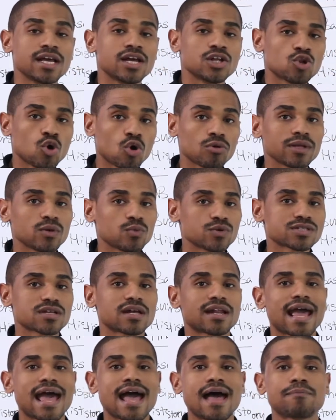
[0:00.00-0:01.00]
Normally what's
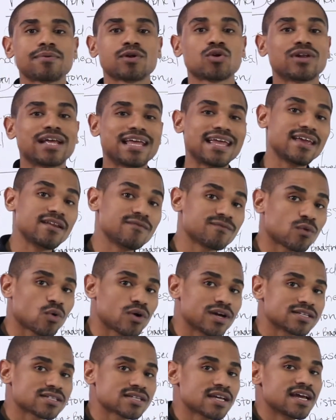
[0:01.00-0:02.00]
going to happen on an
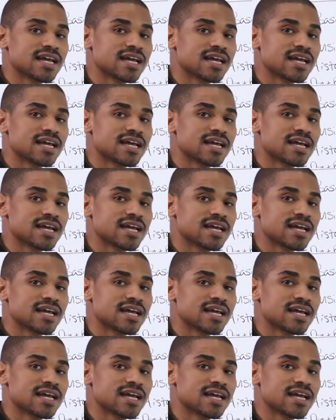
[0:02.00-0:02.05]
invoice